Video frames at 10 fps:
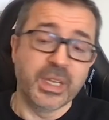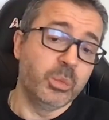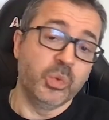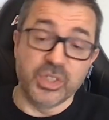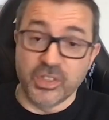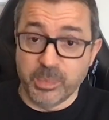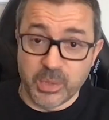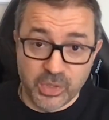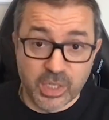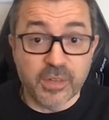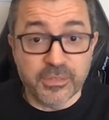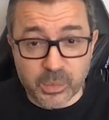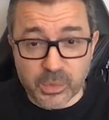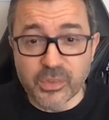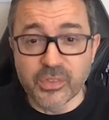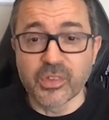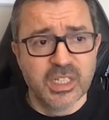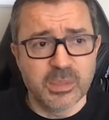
they will dispute afterwards.